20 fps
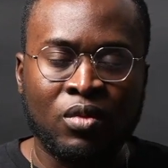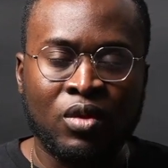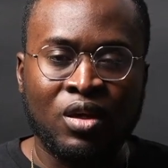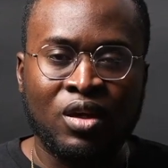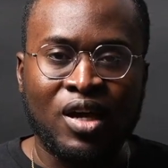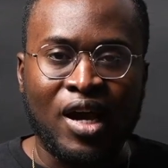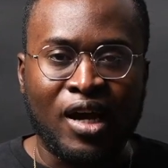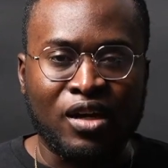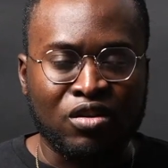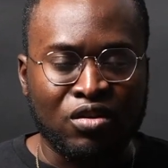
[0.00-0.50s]

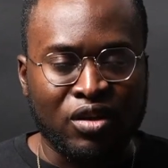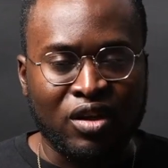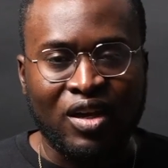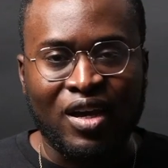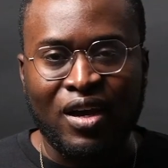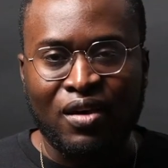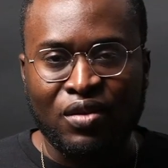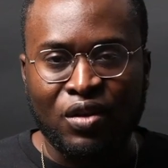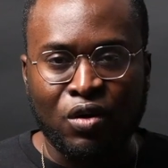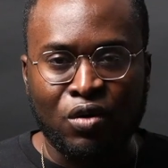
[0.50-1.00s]
after they
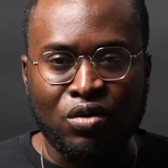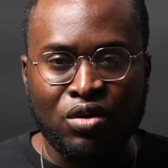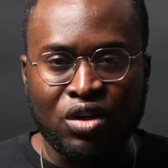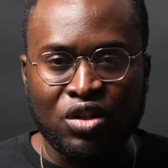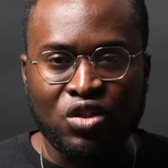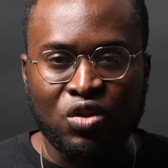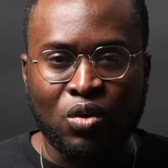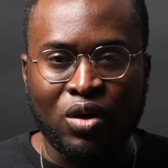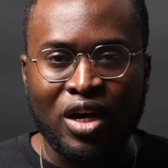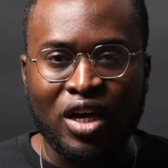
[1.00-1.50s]
had their
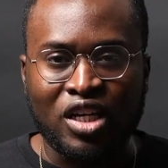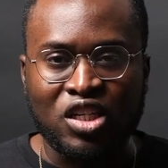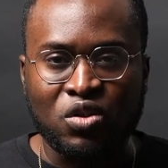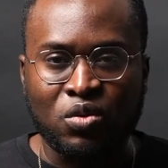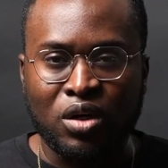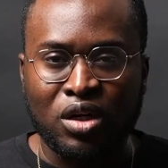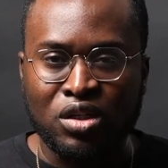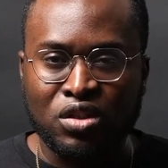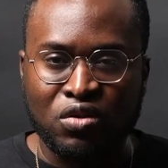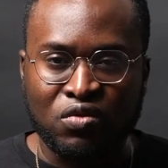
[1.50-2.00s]
initial
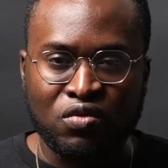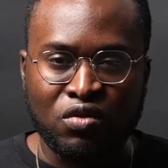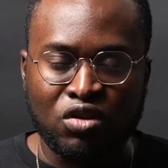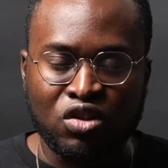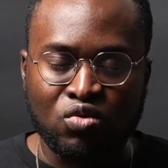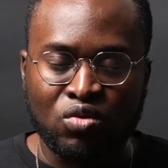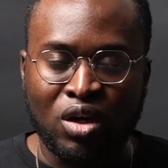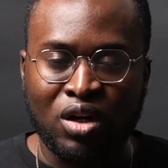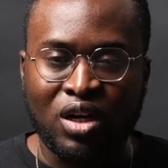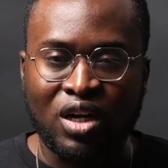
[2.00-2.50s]
X-rays, their
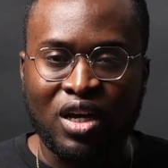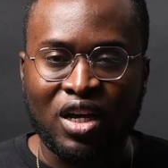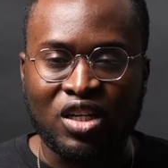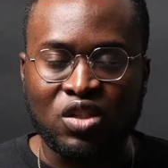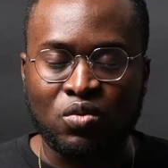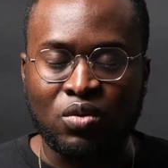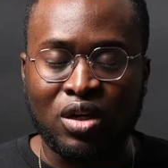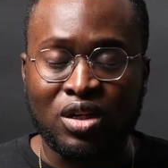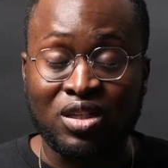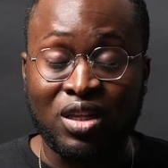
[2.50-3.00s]
first round of
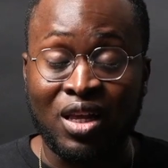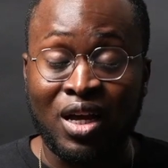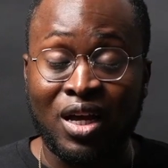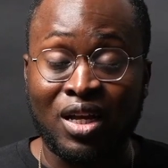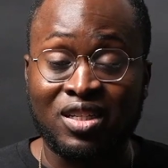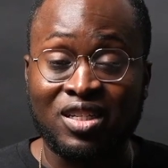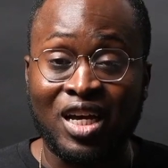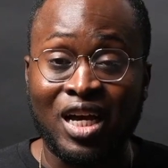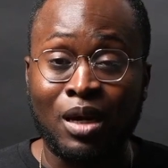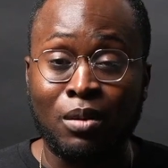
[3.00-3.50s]
X-rays, a lot
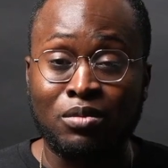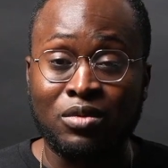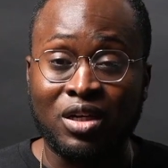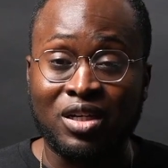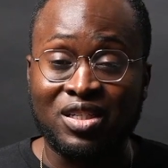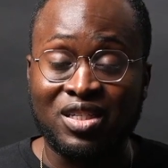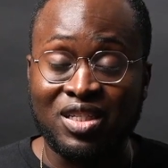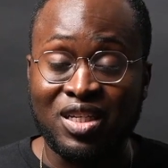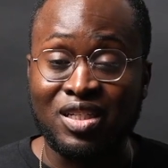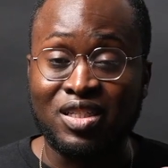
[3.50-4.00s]
of times a
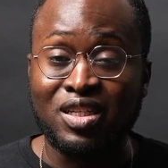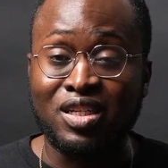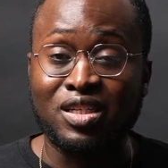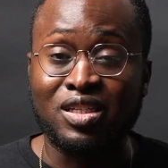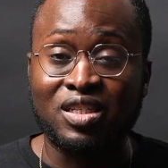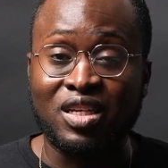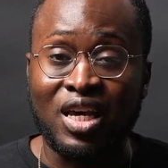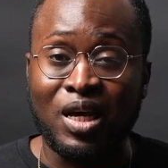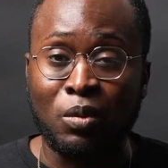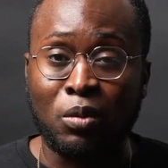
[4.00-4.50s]
CT
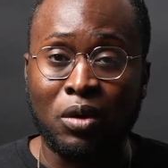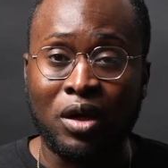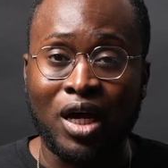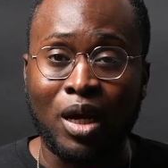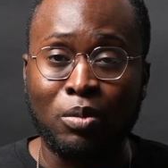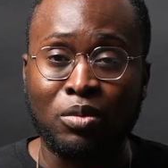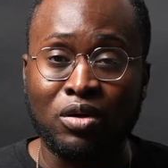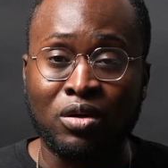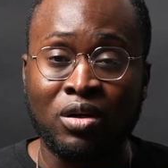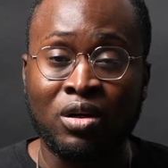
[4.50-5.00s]
scan will
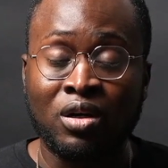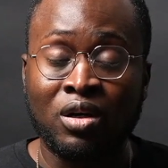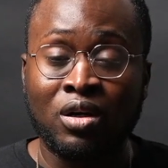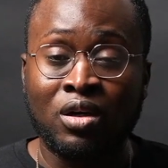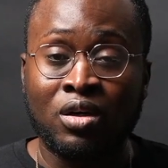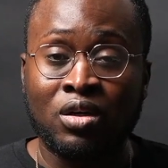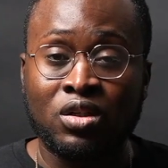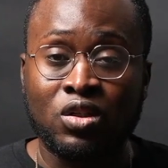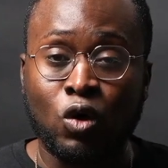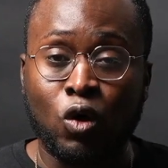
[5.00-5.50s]
happen.
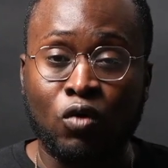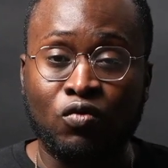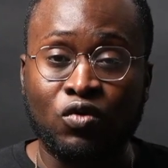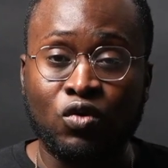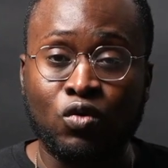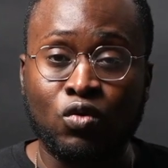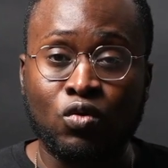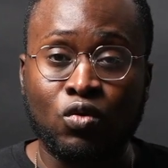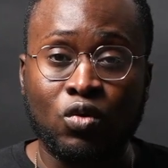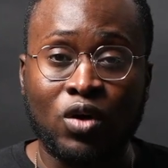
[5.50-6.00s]
So if
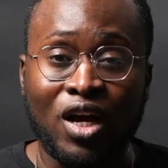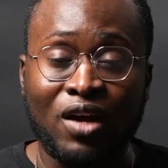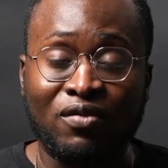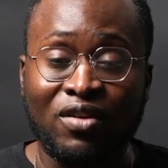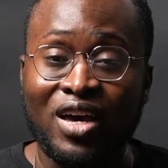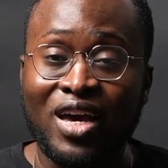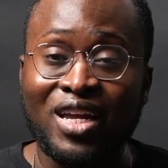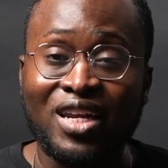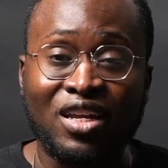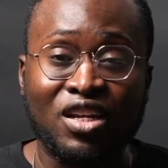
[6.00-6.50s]
you have a
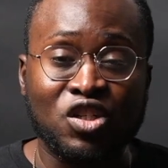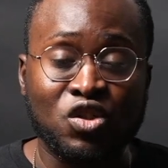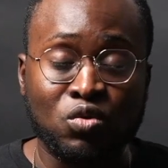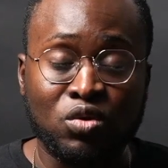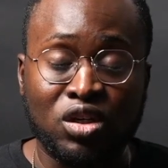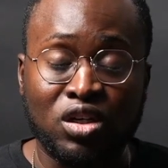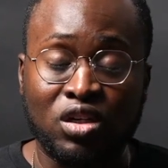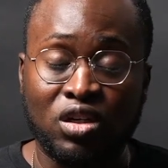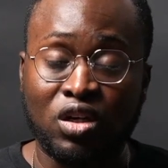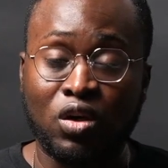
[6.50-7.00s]
head
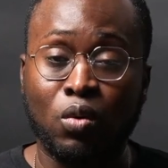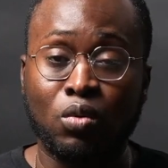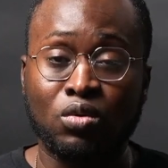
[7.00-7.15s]
injury, you go